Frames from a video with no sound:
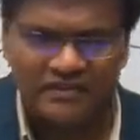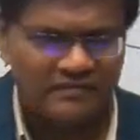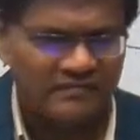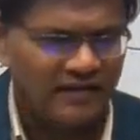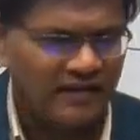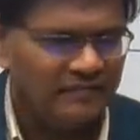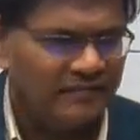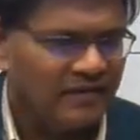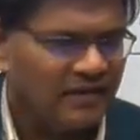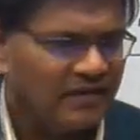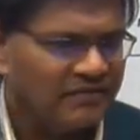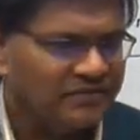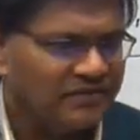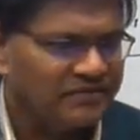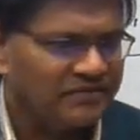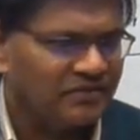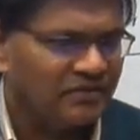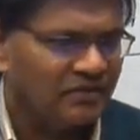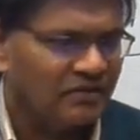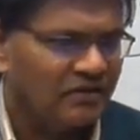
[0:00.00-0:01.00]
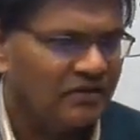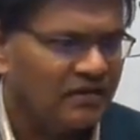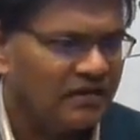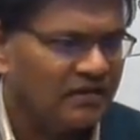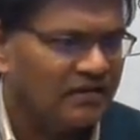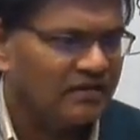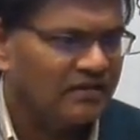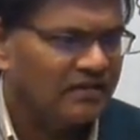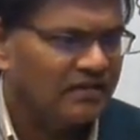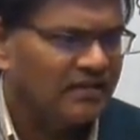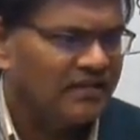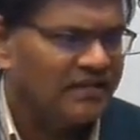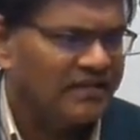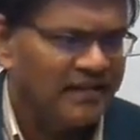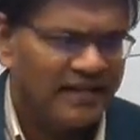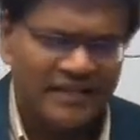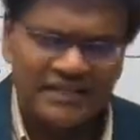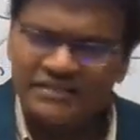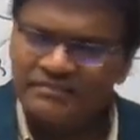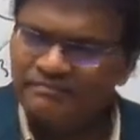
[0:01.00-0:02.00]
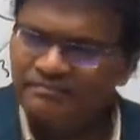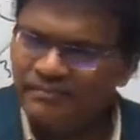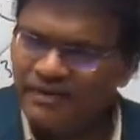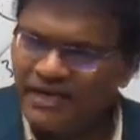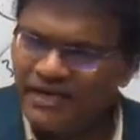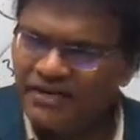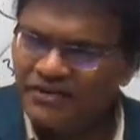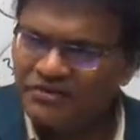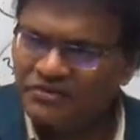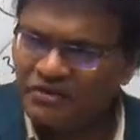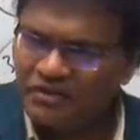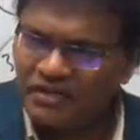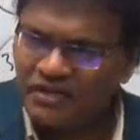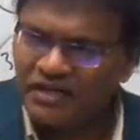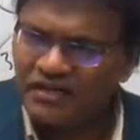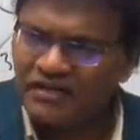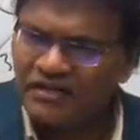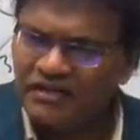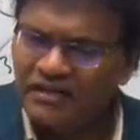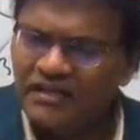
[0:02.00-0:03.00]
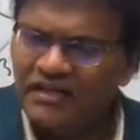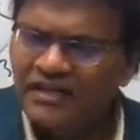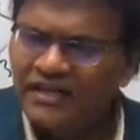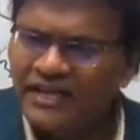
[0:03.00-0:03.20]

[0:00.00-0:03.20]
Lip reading: Why? Because this Corona has made sure that